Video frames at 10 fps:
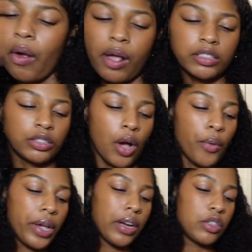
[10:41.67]
a
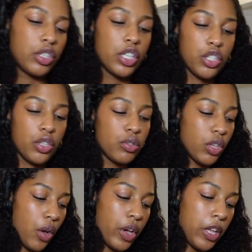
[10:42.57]
sew-in, a traditional
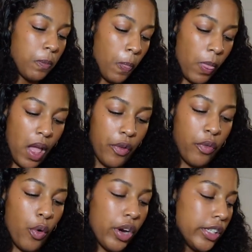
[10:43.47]
sew-in
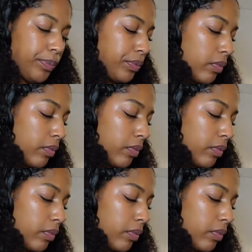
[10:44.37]
for